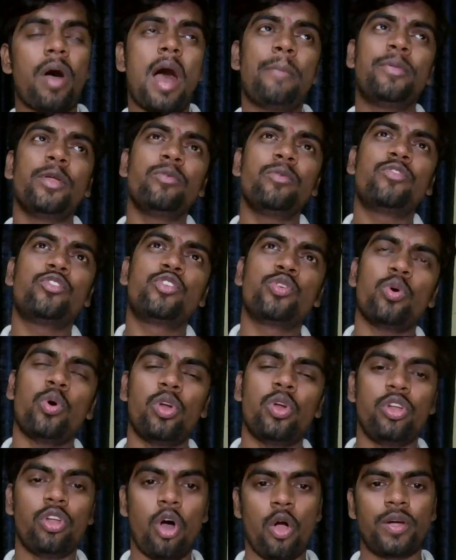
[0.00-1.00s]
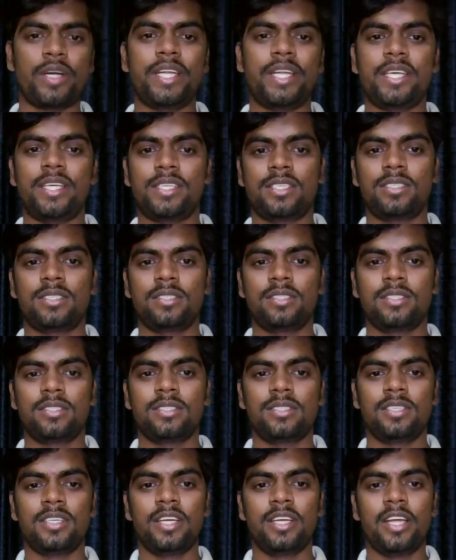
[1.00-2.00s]
after so long day,
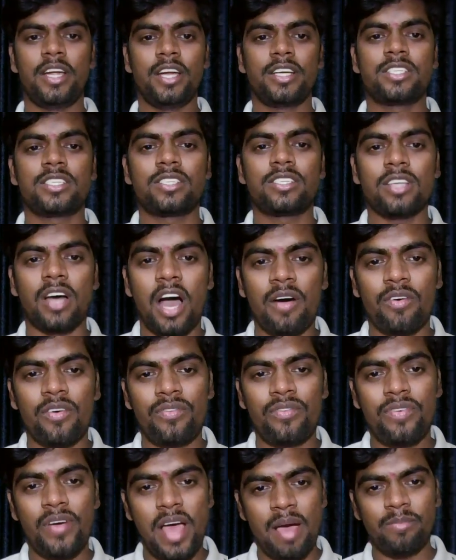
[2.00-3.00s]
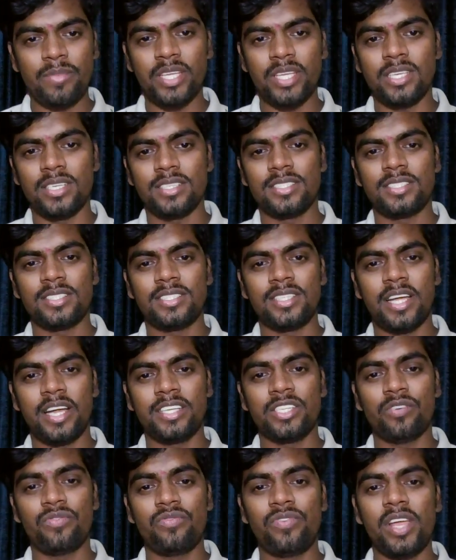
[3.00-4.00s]
it's our family
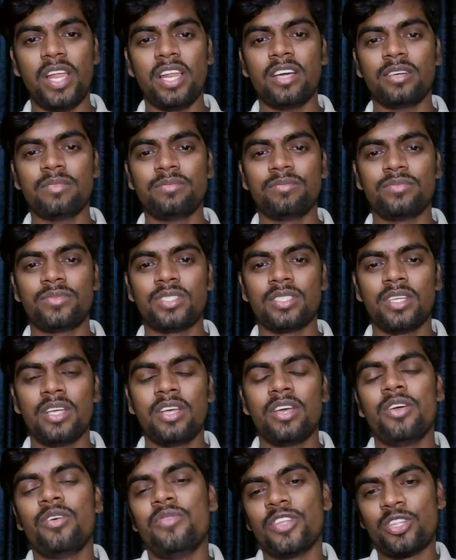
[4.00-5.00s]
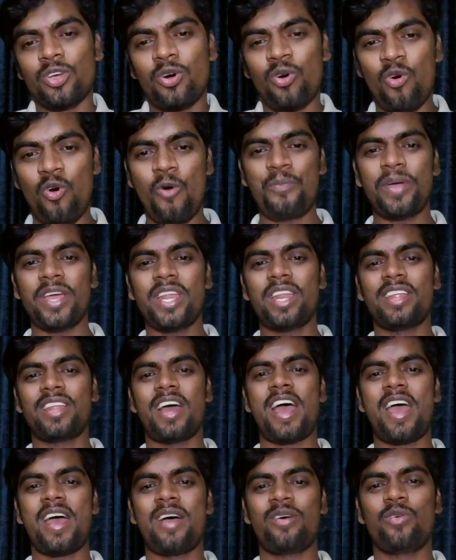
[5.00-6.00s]
that the welcomes with the
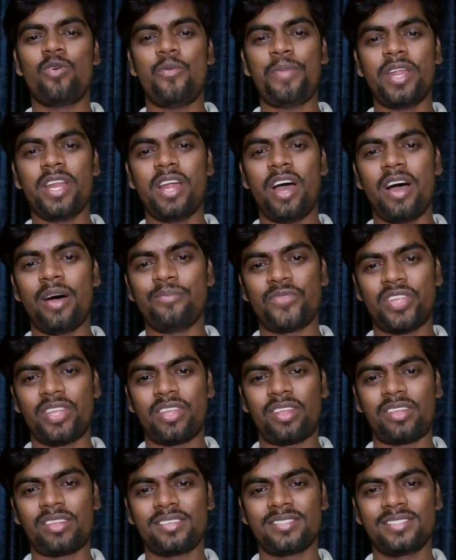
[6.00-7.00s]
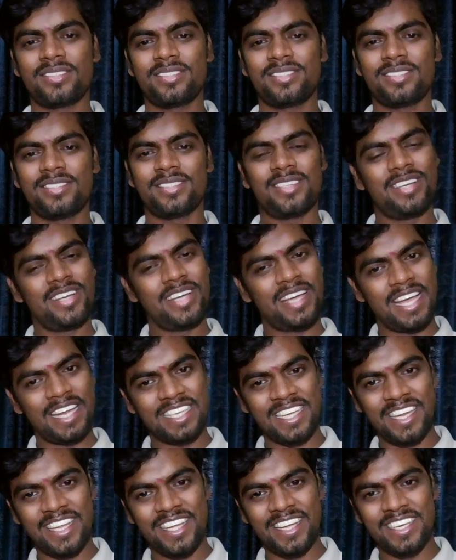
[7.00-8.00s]
open arms and
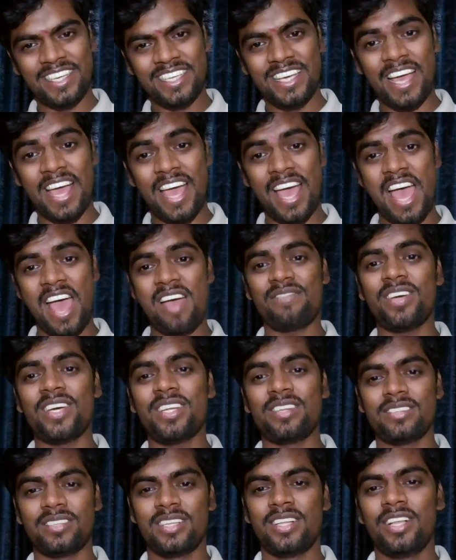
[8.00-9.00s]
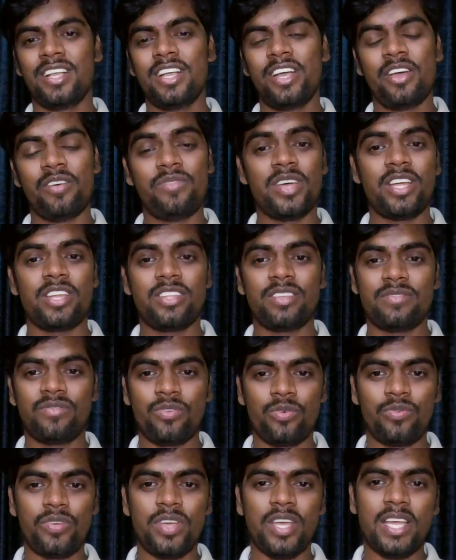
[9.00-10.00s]
creating a heaven where
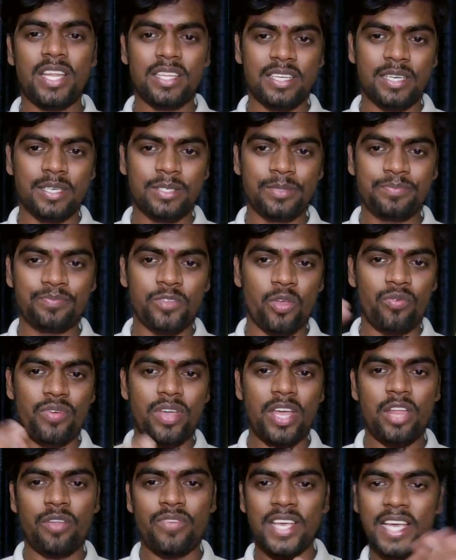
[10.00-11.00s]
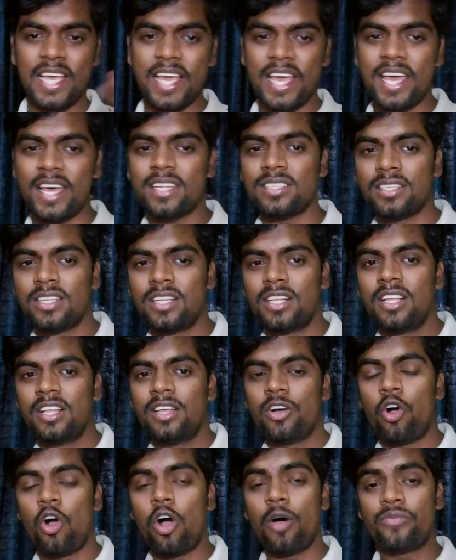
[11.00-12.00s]
we can
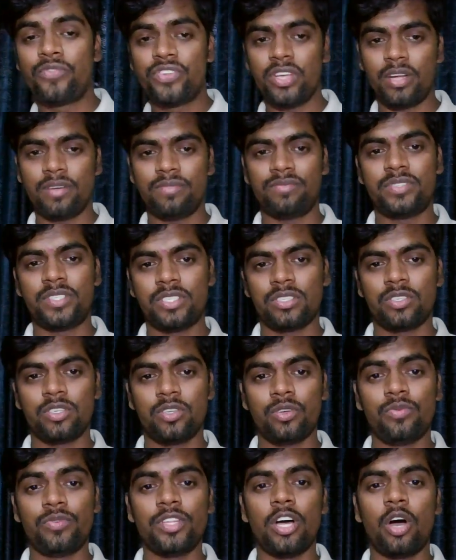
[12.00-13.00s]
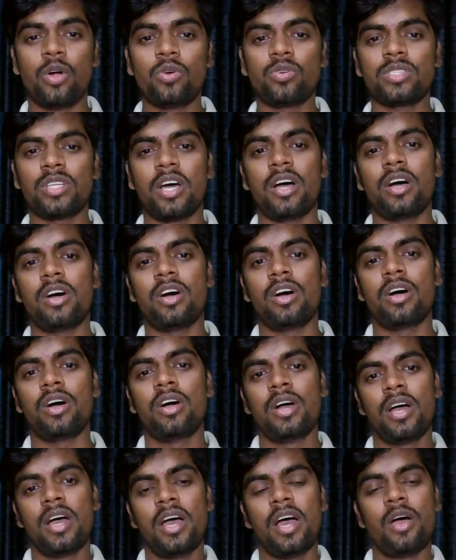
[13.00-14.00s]
observe
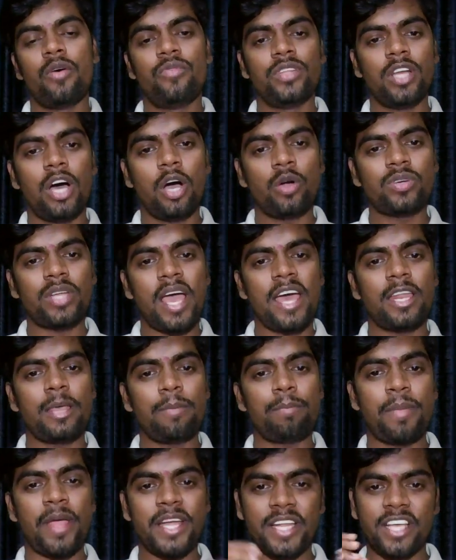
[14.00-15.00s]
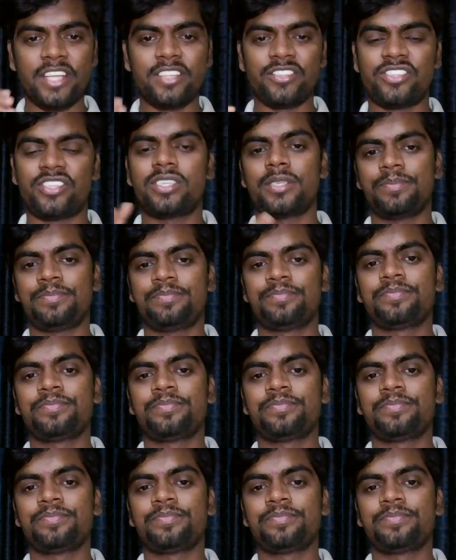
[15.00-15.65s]
without any patterns.